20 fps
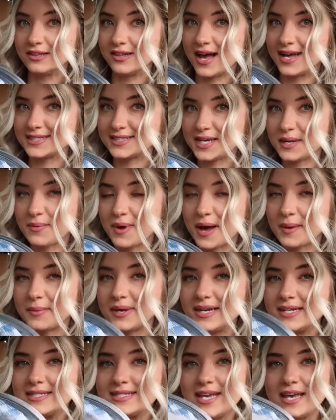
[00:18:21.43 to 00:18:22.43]
Last up, I'm
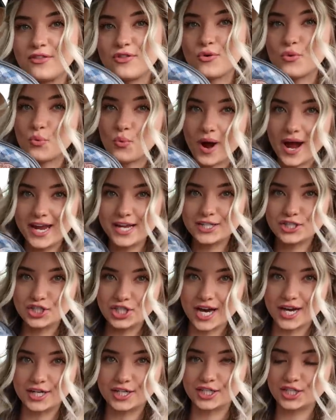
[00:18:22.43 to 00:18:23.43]
gonna say the white
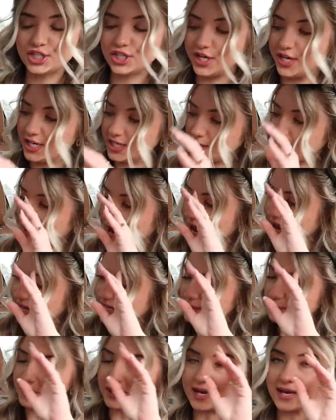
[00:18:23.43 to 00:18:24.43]
cheddar cheese
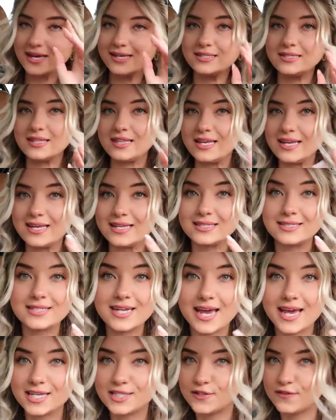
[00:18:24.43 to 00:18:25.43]
bites because these
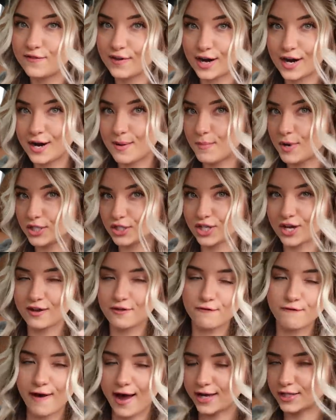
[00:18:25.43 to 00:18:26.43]
taste very much
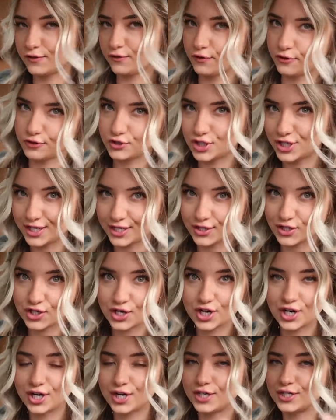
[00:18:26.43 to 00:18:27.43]
like fast food cheese
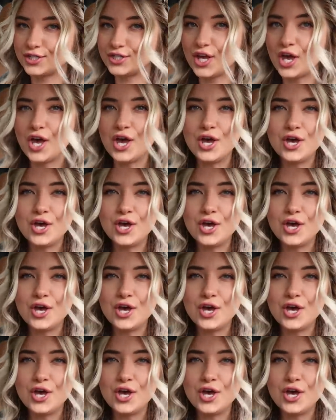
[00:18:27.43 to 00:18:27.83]
curds